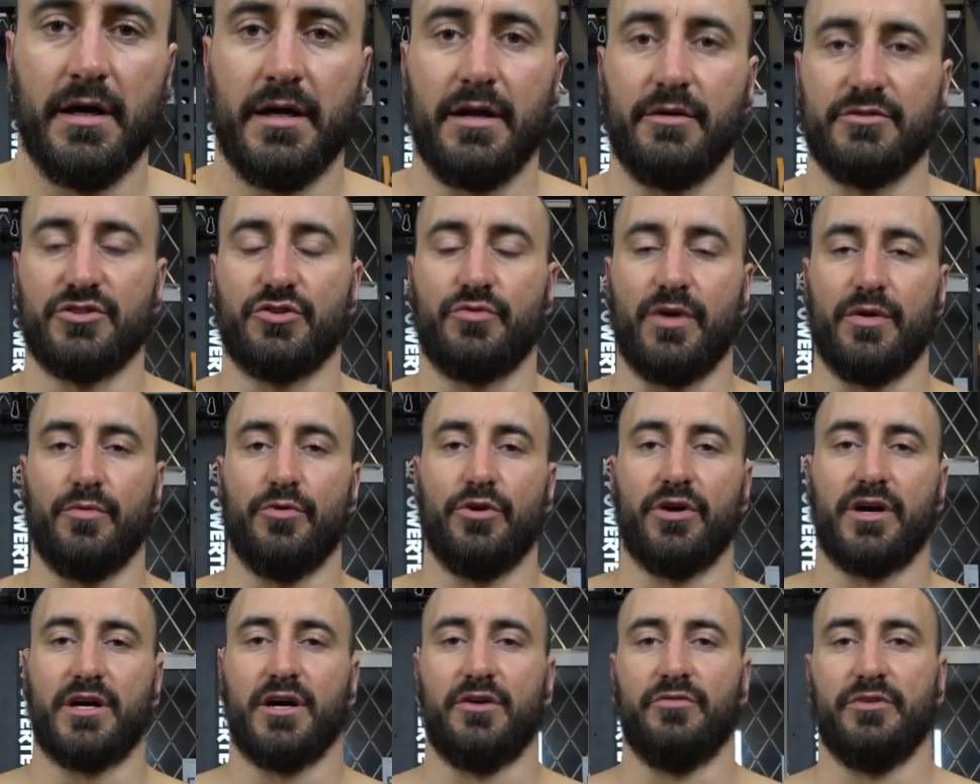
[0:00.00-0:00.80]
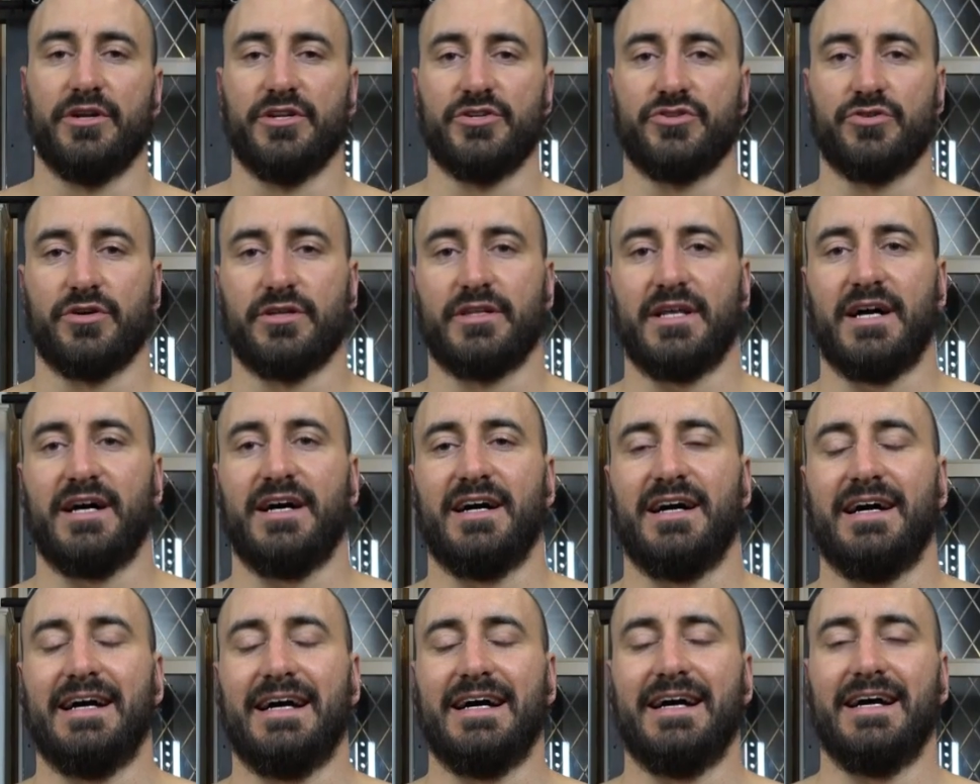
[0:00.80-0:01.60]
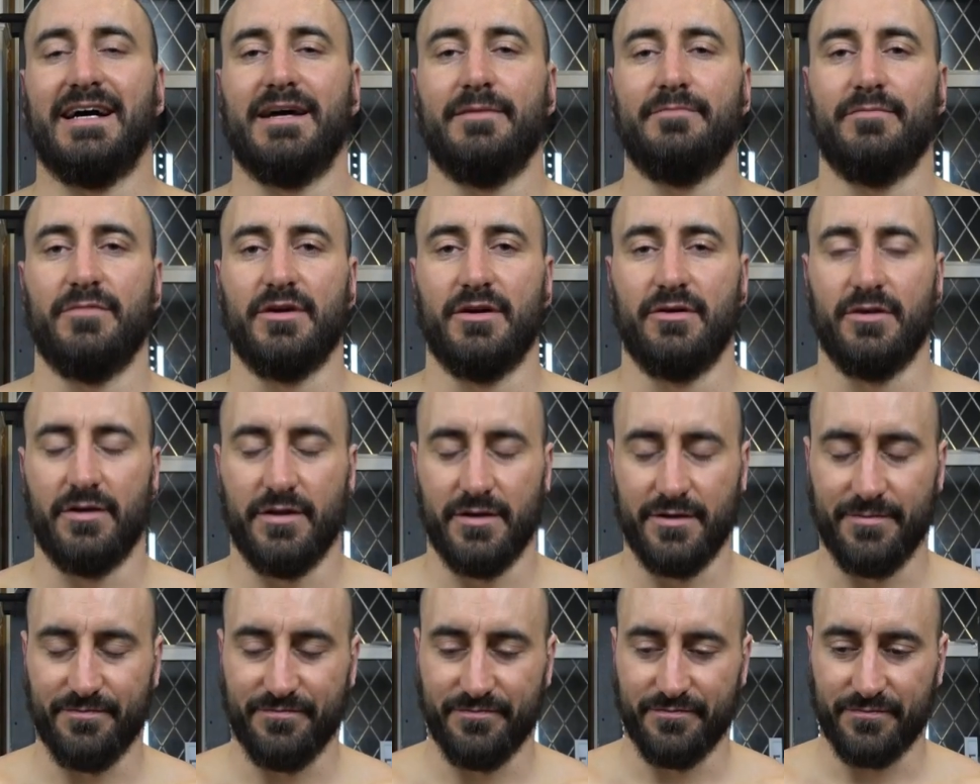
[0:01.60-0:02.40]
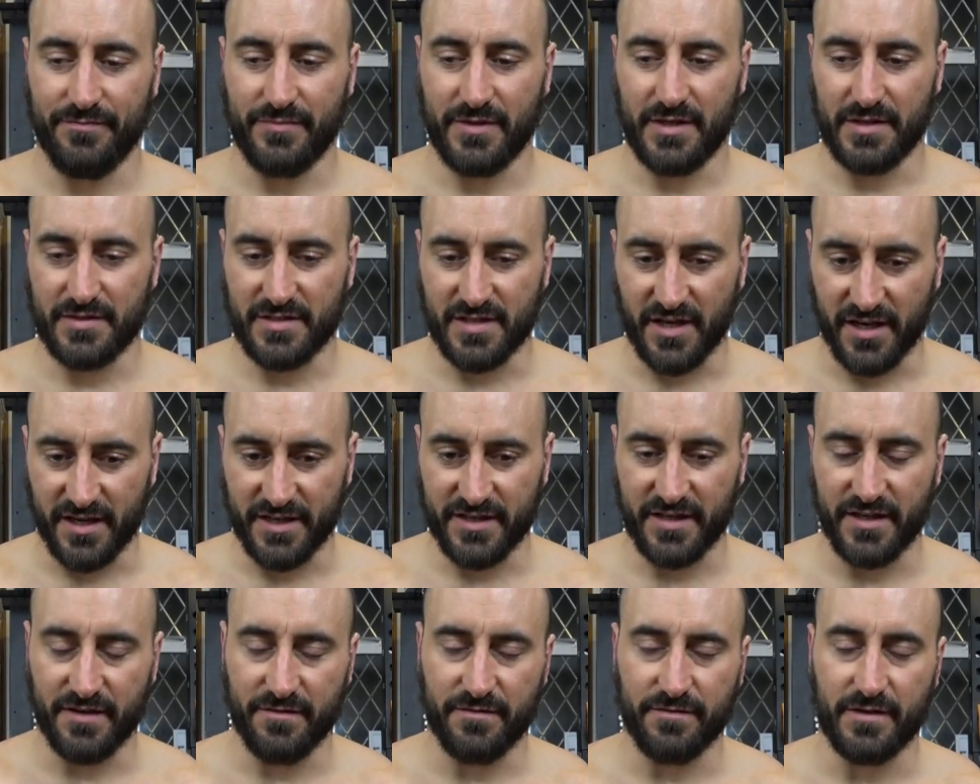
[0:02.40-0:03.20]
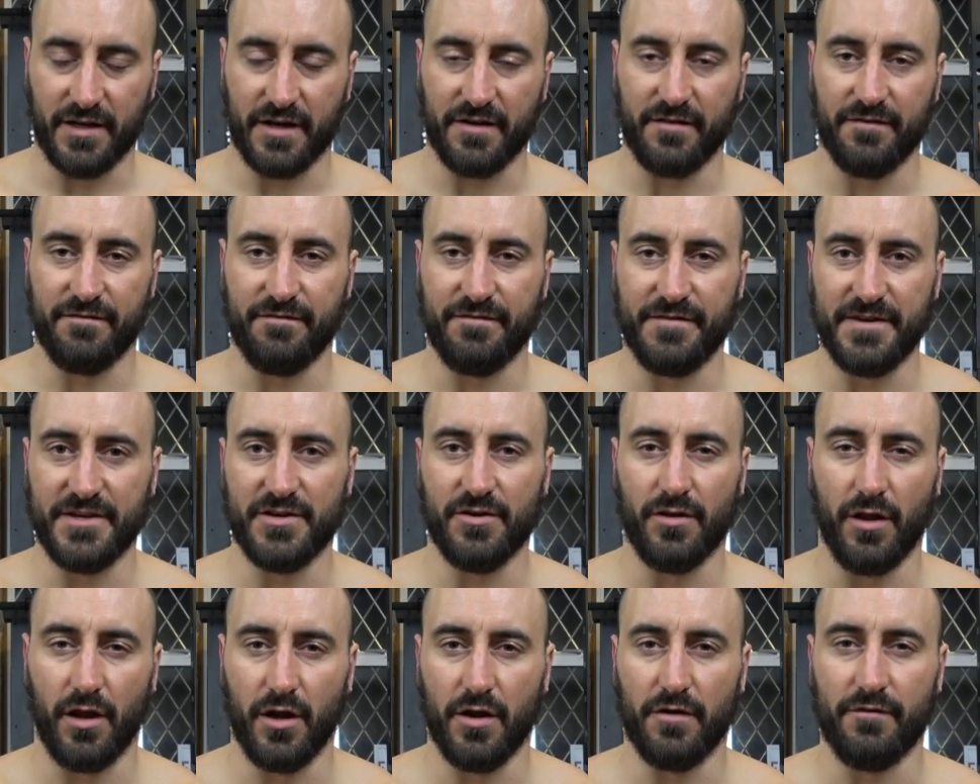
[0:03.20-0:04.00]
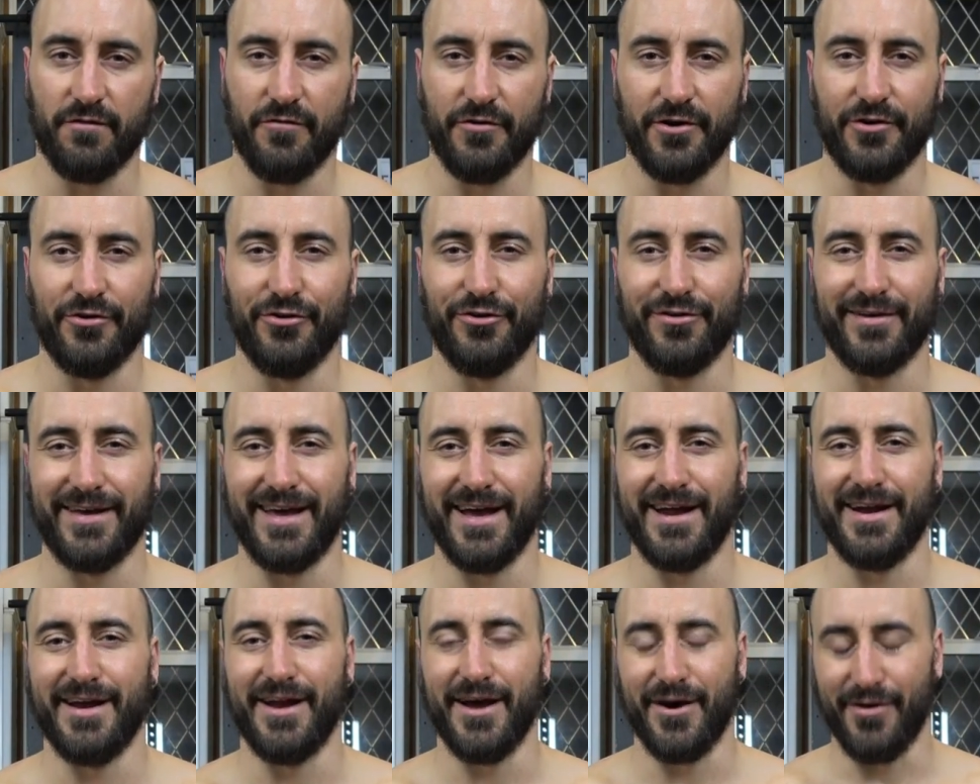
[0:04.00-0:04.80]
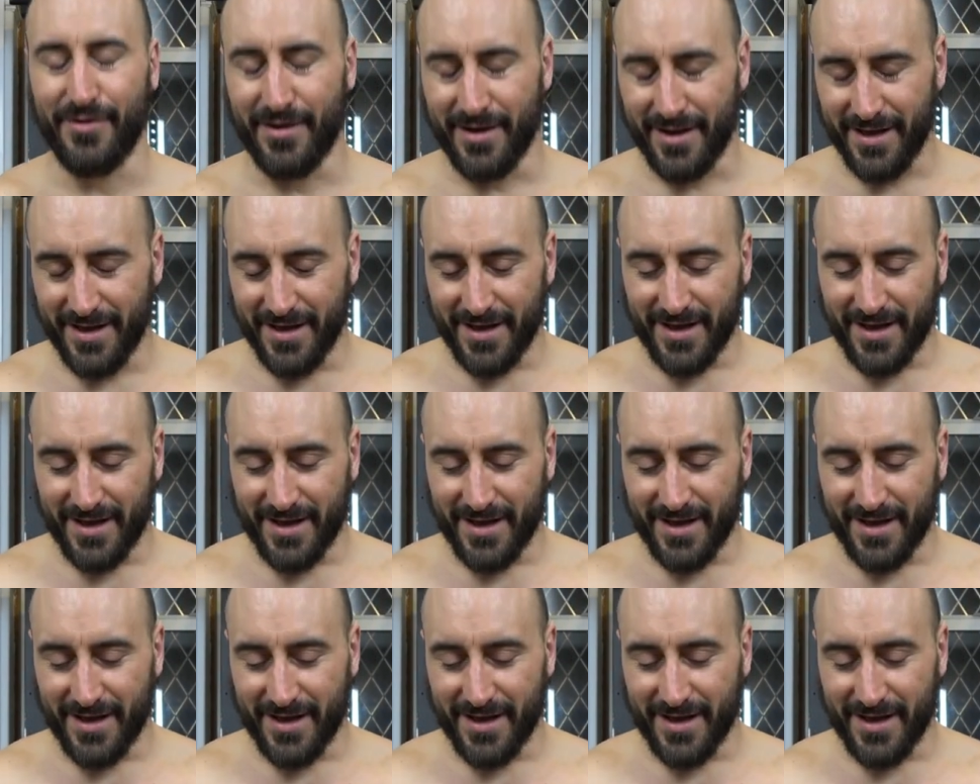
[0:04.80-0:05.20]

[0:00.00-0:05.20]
That was a great workout, really enjoyed that. Starting to kind of feel the love for it all again now.